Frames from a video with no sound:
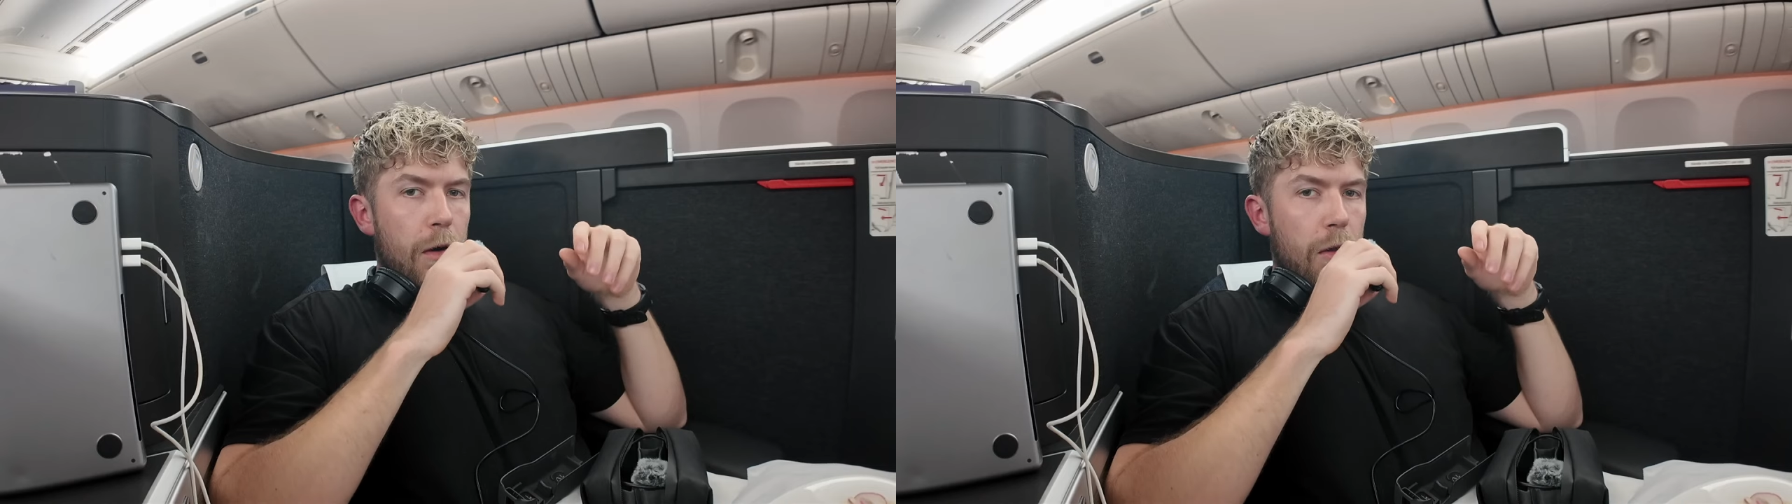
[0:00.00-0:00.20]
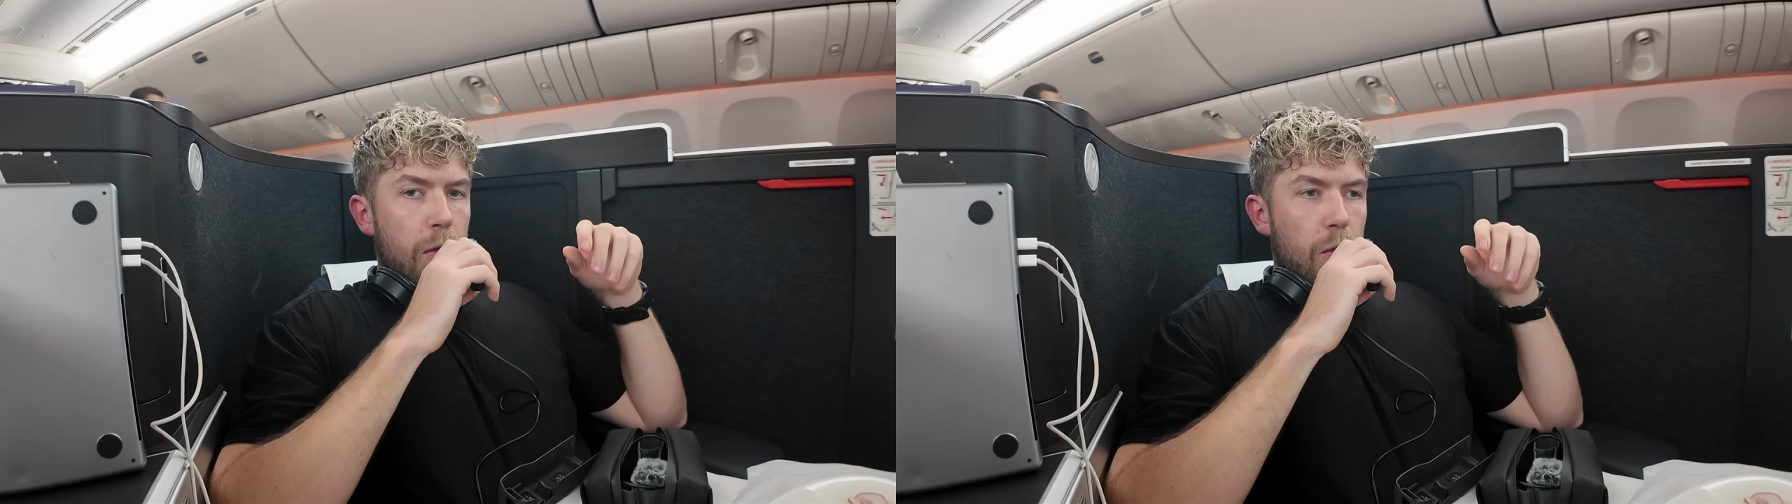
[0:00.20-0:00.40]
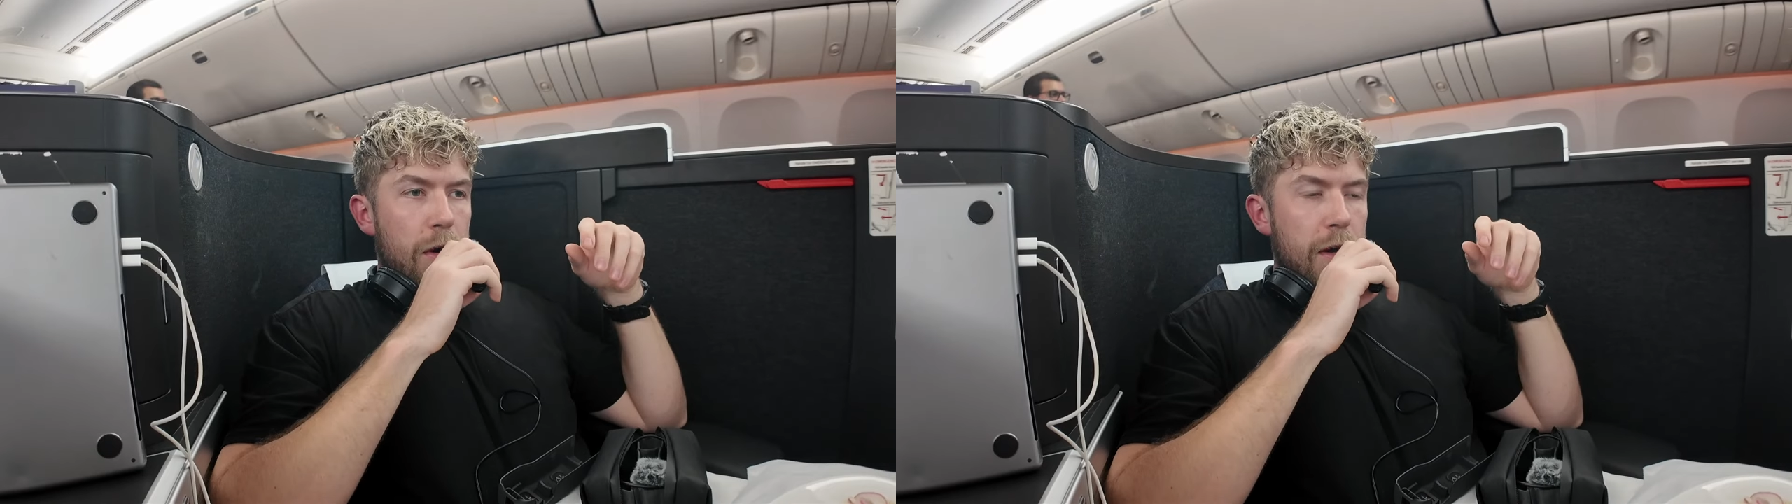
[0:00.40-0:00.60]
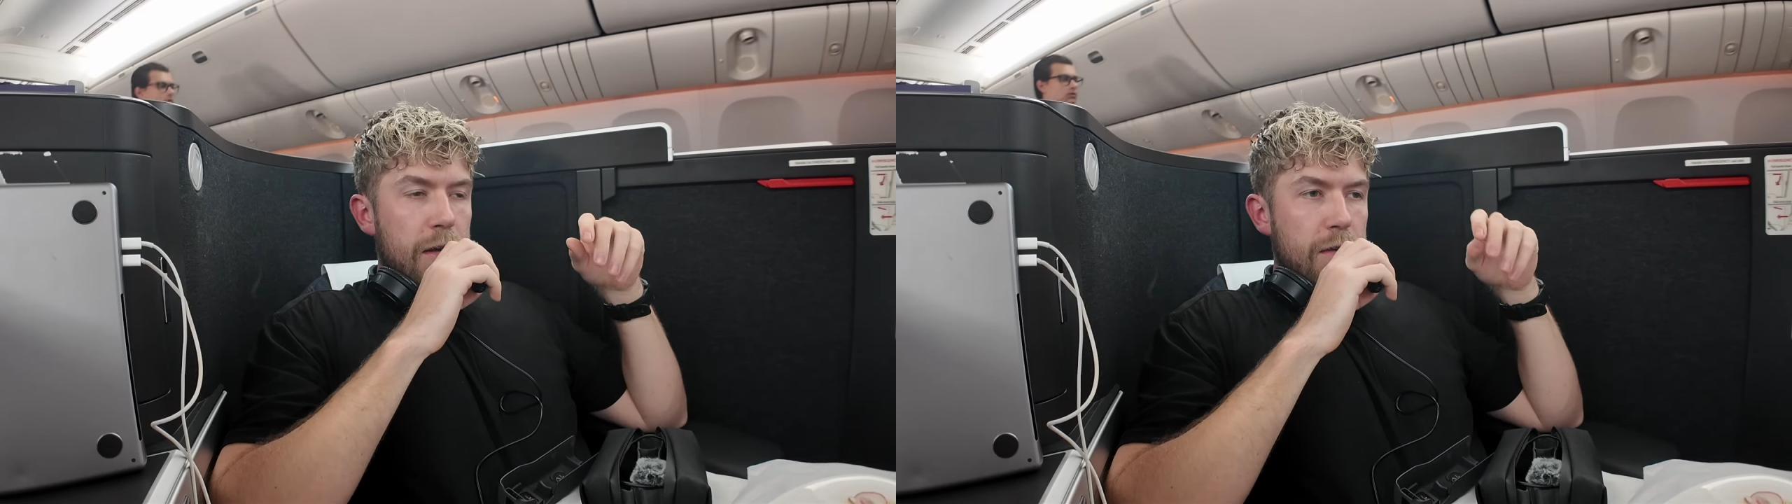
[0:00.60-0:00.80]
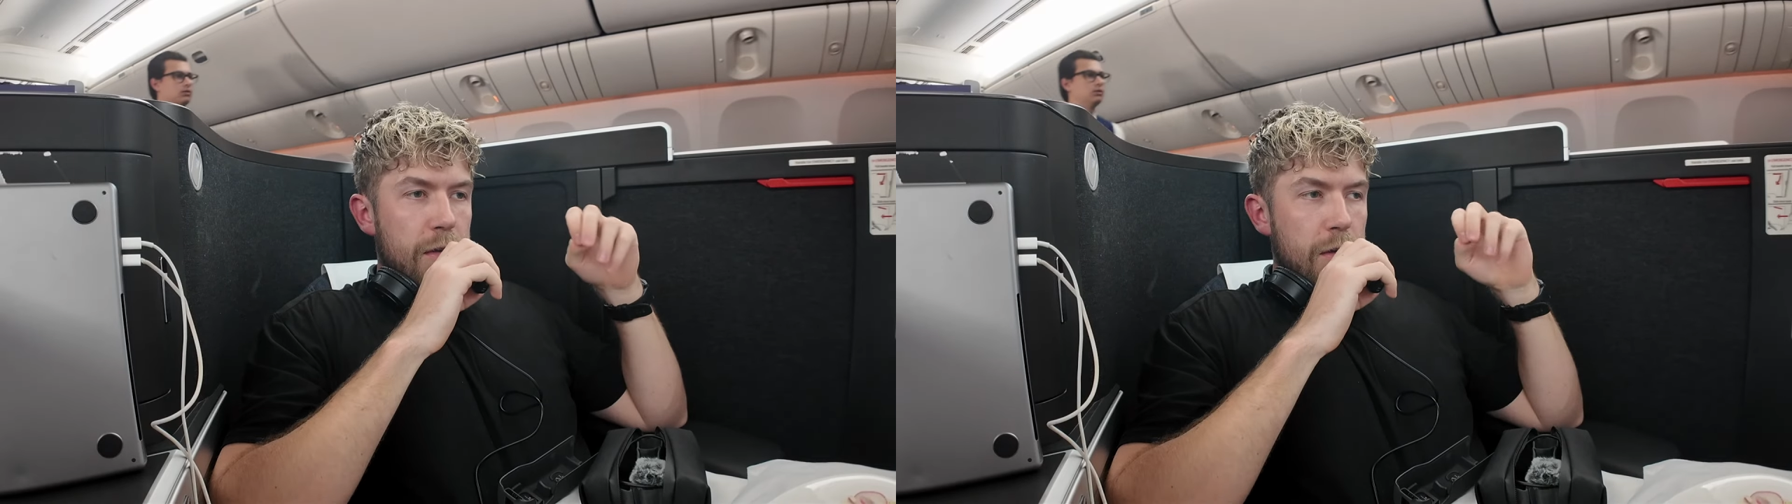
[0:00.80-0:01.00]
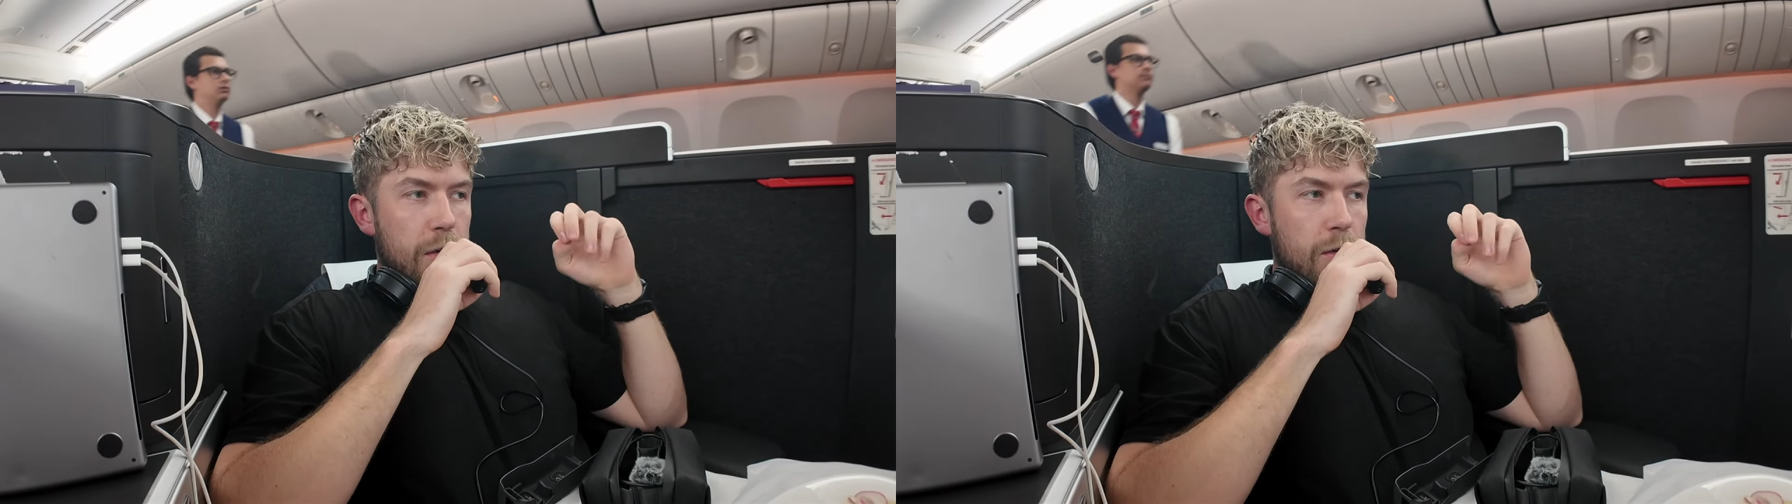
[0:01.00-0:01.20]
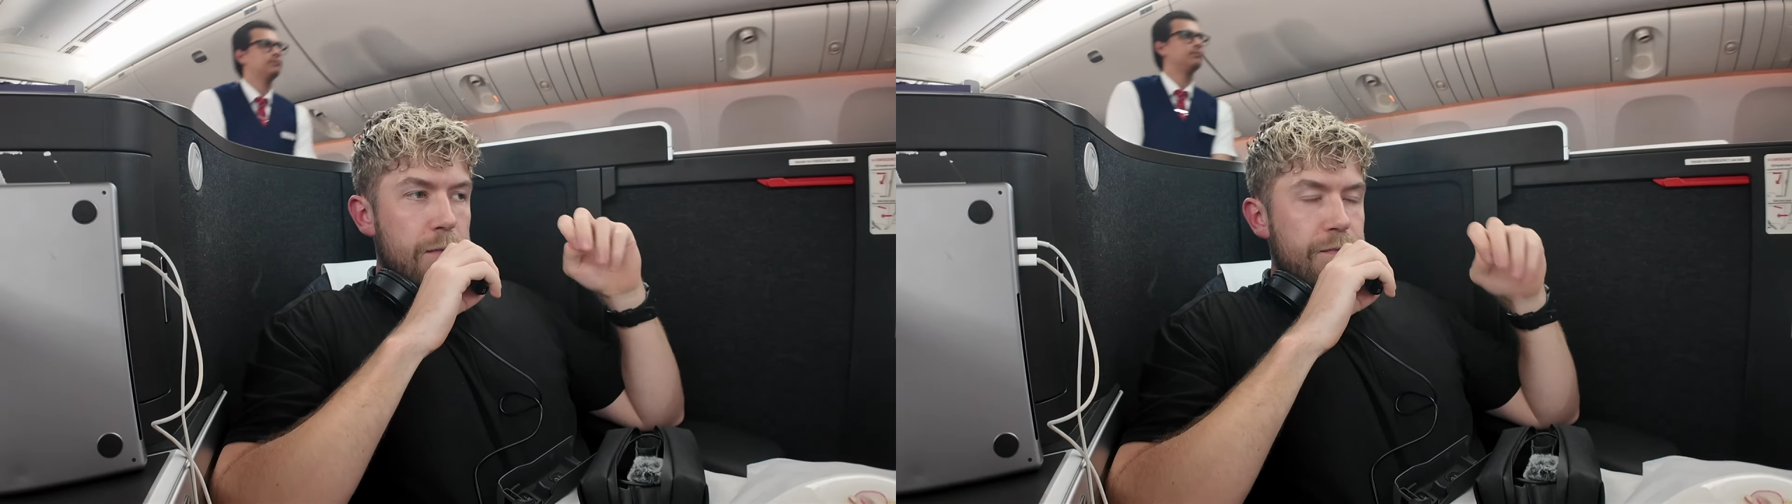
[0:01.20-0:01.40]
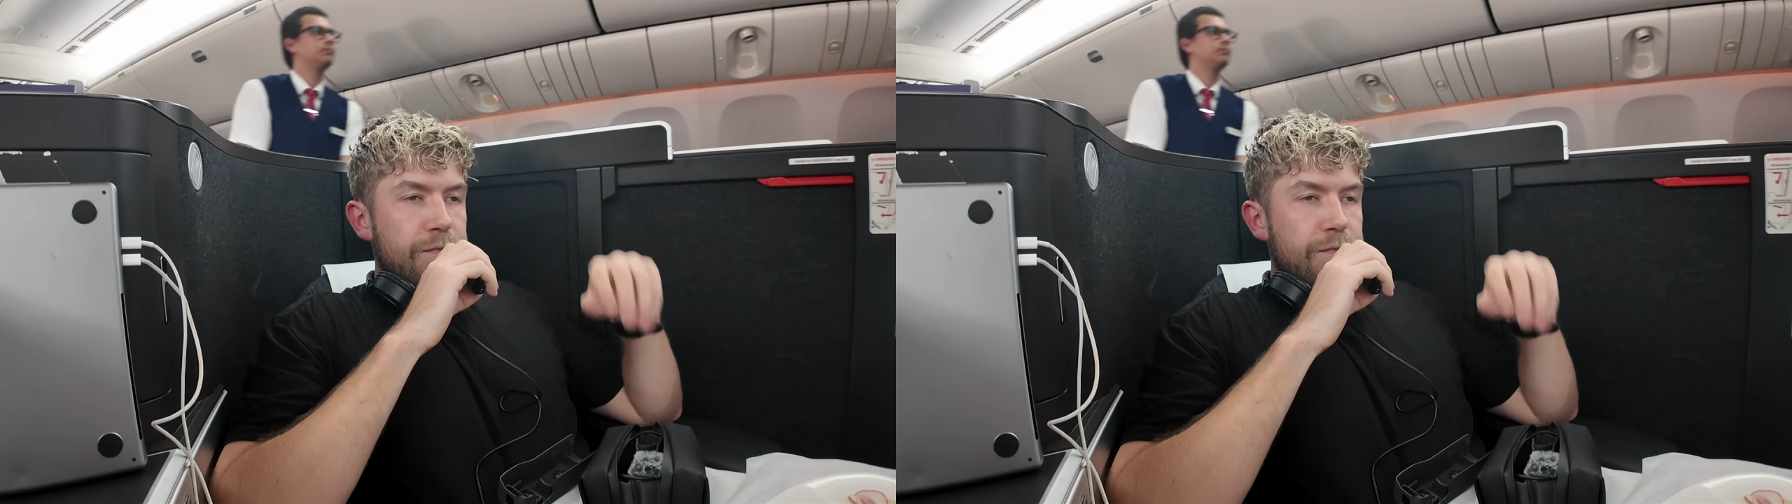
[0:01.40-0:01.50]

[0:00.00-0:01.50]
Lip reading: on the way to